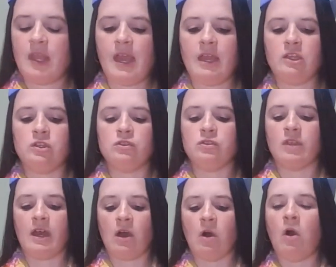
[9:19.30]
And you do
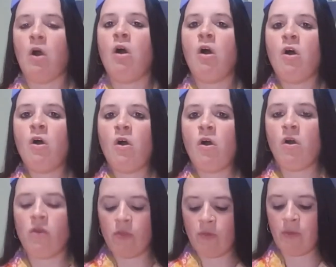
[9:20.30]
that all
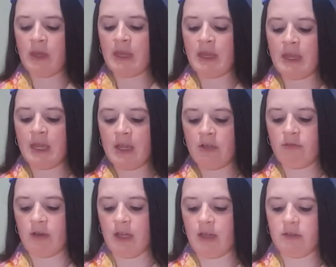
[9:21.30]
the way
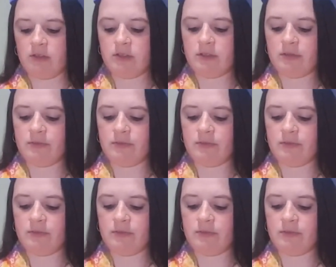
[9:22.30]
around.